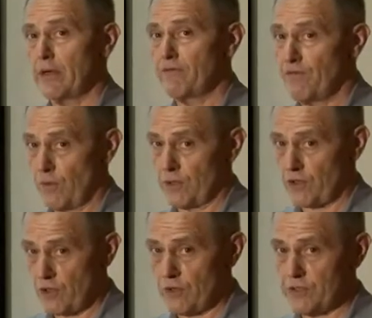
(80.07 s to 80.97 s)
foreign
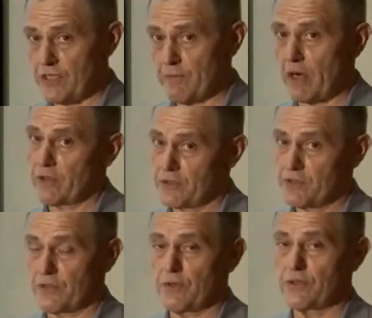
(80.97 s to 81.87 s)
currency
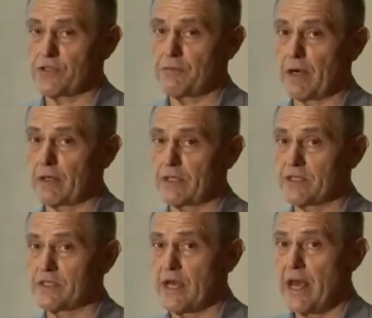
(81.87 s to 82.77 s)
markets or currency
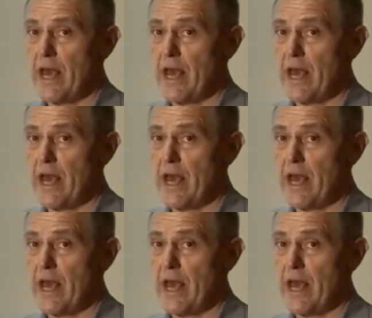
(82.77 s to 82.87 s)
markets.